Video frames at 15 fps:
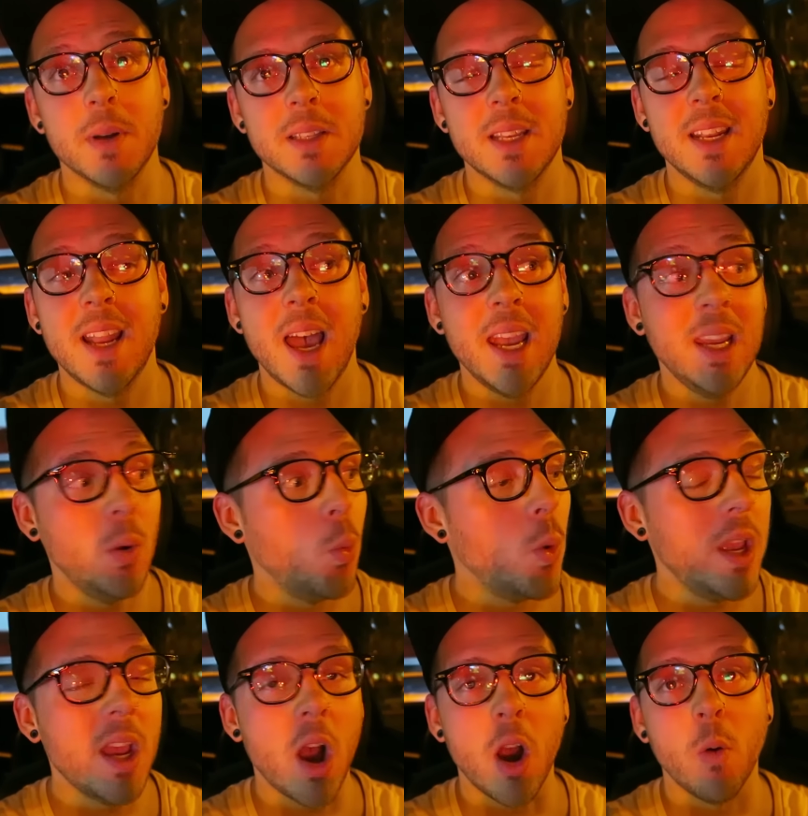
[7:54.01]
but tonight
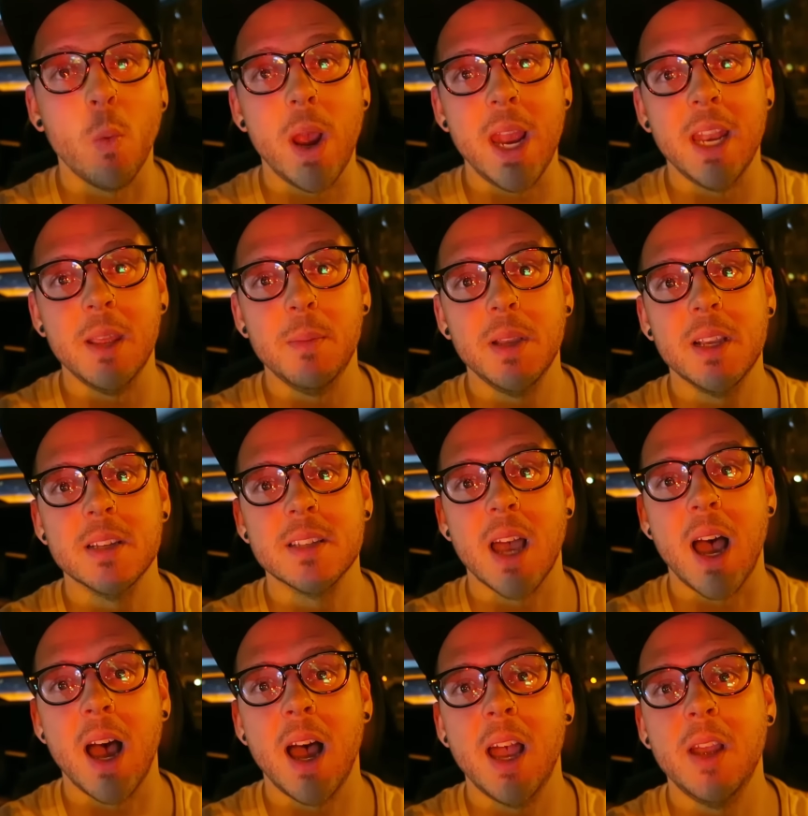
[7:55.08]
we are waiting because
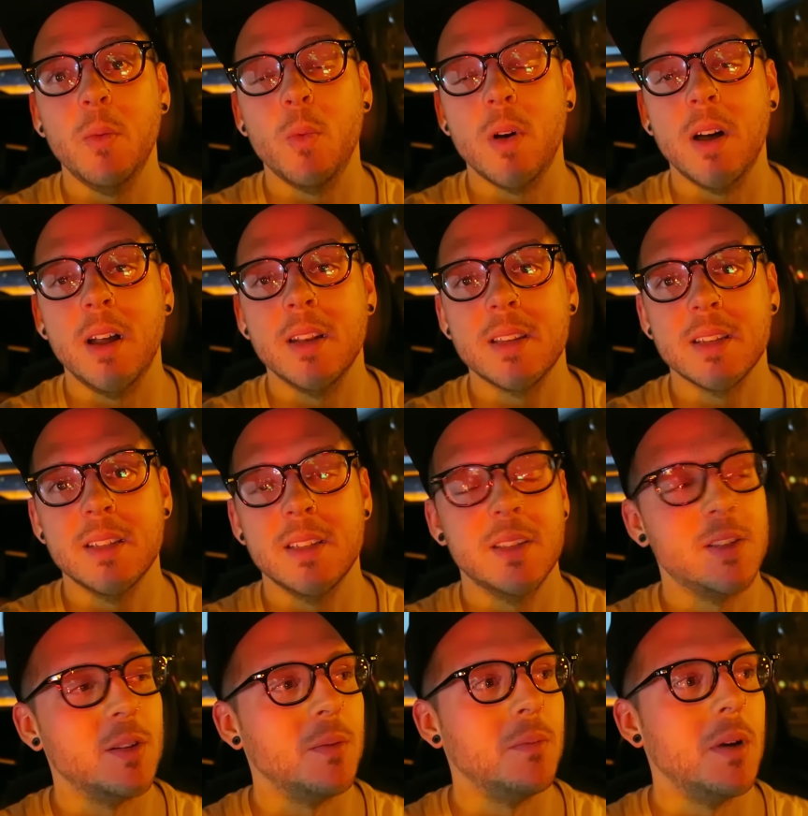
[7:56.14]
I want
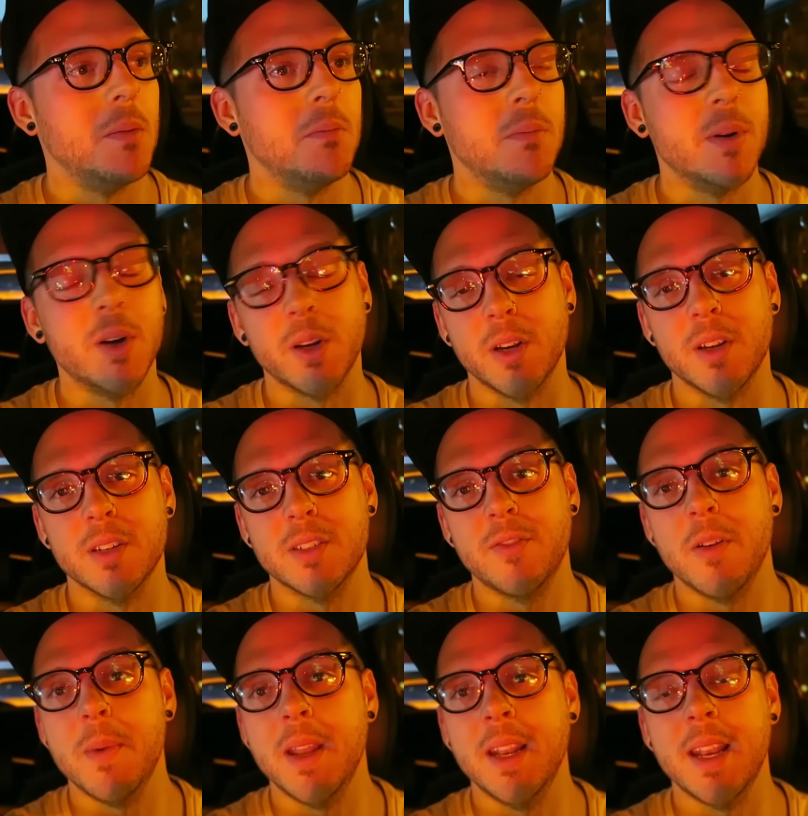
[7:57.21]
some burgers
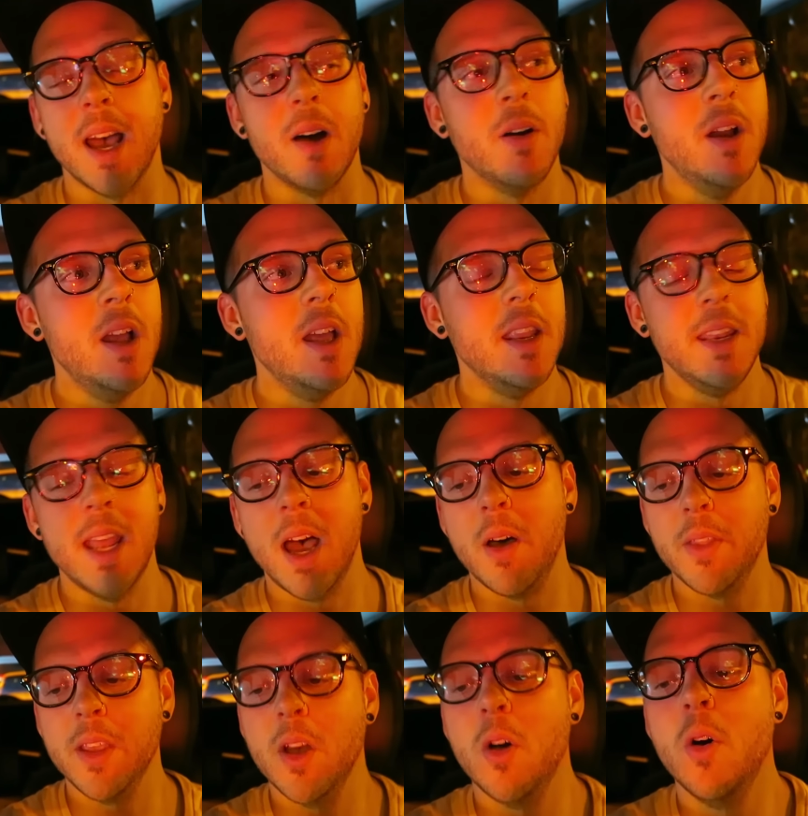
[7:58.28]
from In-N-Out. Now
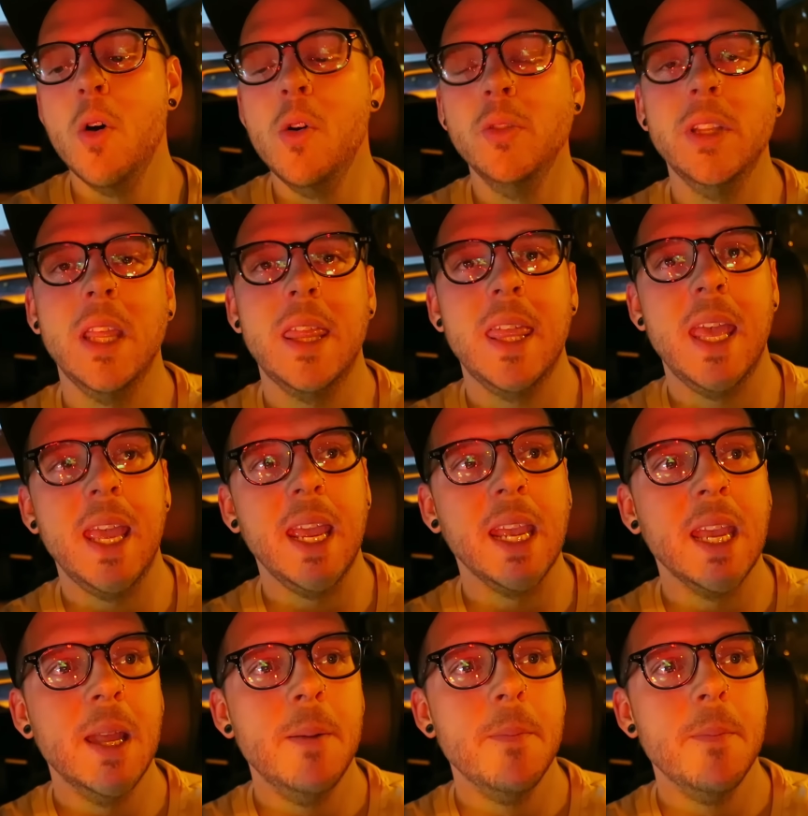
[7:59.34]
the only thing...